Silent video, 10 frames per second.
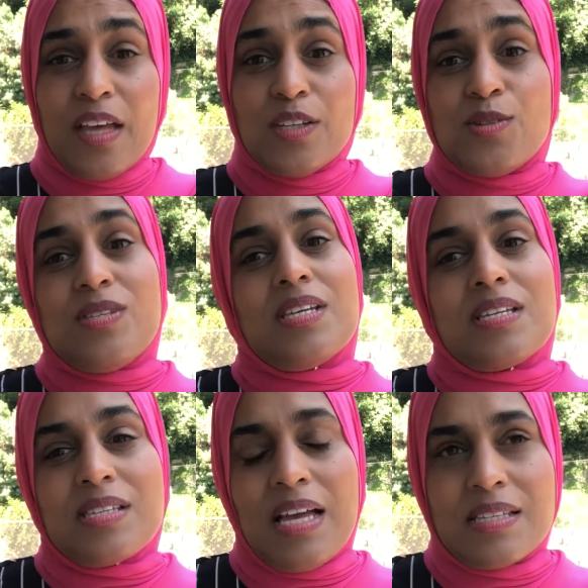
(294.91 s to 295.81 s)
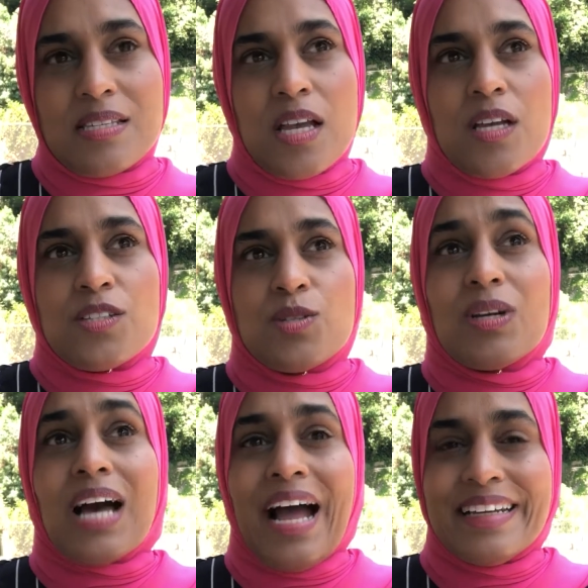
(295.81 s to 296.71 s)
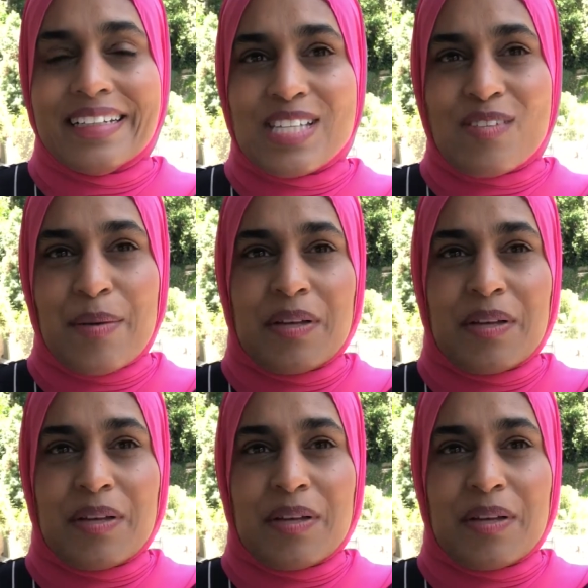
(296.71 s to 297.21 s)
to success, to guidance, right?